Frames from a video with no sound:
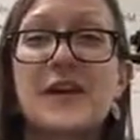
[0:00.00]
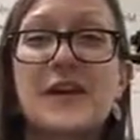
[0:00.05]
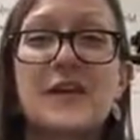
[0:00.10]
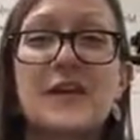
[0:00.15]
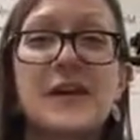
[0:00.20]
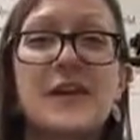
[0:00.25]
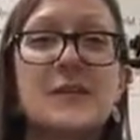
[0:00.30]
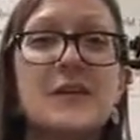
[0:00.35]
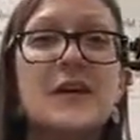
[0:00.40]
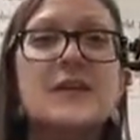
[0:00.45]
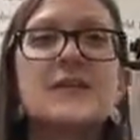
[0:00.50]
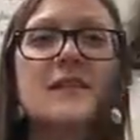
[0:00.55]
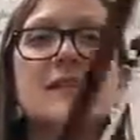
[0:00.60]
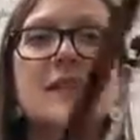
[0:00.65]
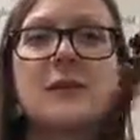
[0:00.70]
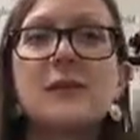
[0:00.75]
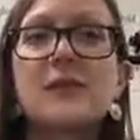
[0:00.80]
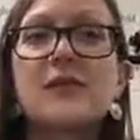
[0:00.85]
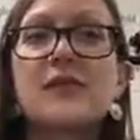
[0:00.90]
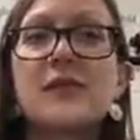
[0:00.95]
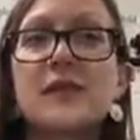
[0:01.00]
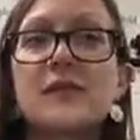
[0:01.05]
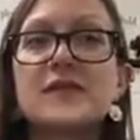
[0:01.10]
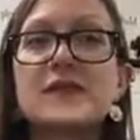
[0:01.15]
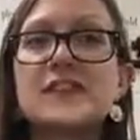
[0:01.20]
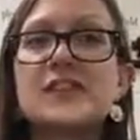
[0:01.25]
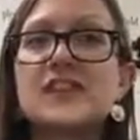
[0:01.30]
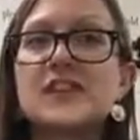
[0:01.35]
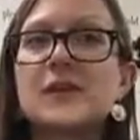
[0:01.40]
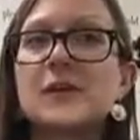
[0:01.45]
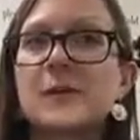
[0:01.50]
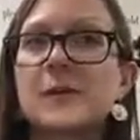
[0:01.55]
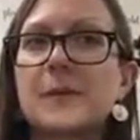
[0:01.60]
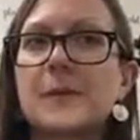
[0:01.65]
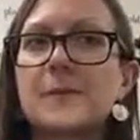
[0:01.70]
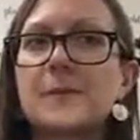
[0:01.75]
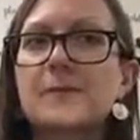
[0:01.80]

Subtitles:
our green belt, number 52.